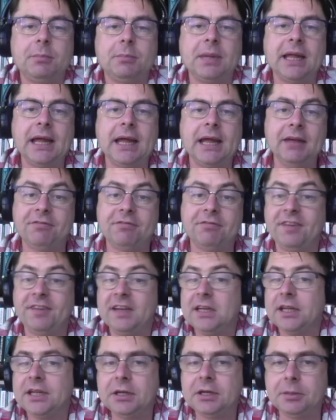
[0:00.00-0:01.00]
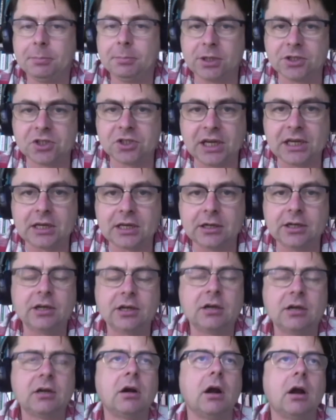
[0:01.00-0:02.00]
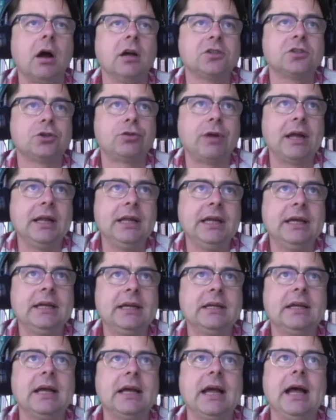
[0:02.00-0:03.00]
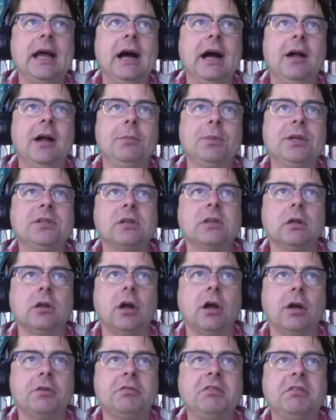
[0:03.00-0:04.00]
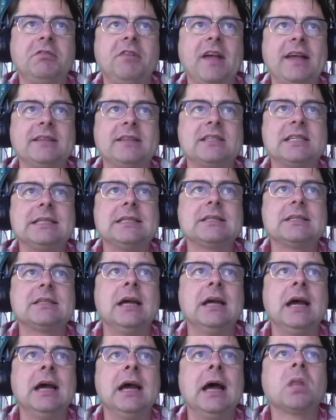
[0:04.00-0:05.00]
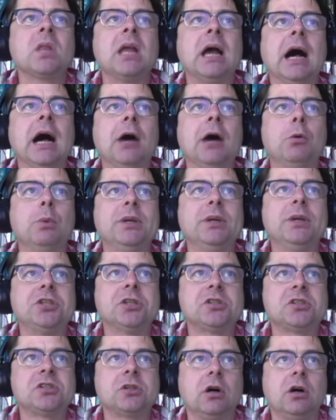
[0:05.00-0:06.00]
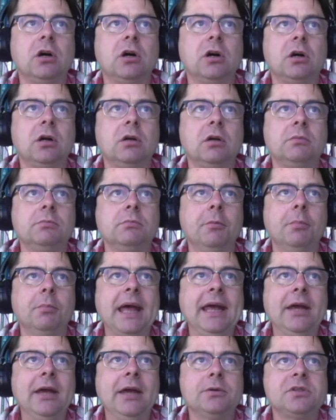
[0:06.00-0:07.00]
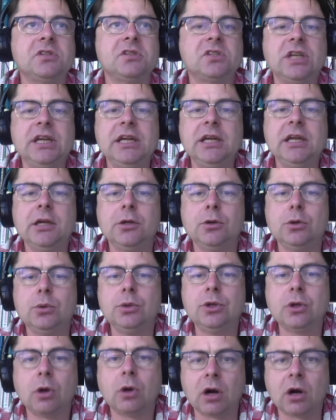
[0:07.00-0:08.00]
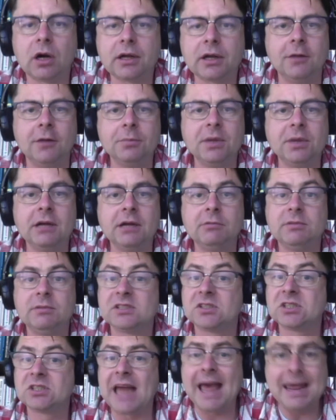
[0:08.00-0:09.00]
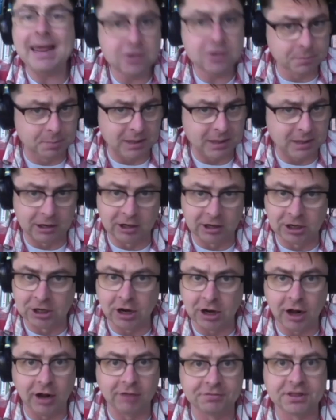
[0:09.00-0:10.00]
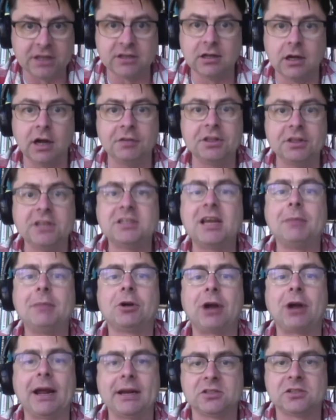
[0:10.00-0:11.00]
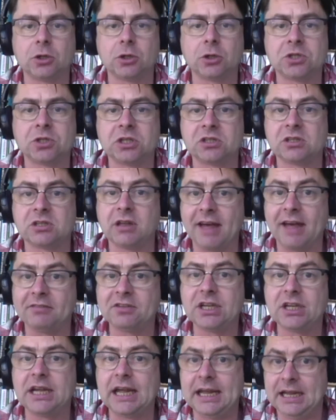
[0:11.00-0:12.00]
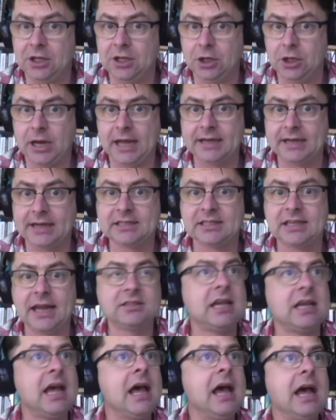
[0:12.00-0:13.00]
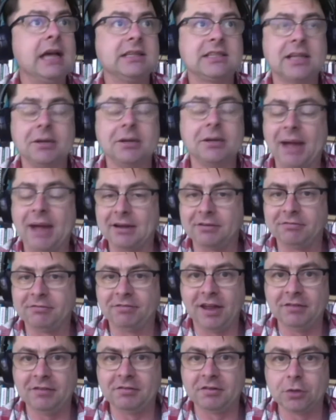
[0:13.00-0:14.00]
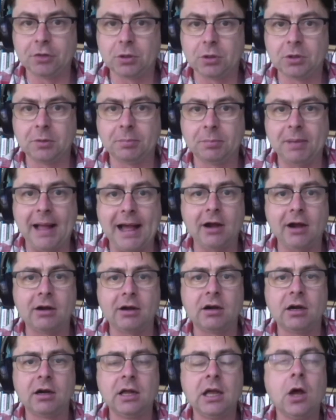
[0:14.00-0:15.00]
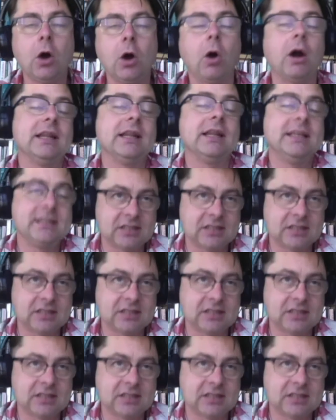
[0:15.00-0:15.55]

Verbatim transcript: Uh, in Finland, in particular, Australia, um, there's a lot of advances. Uh, we just saw AOC in New York, the standard bearer of the of the democratic socialist left in the United States, has come out in favor of nuclear power, or at least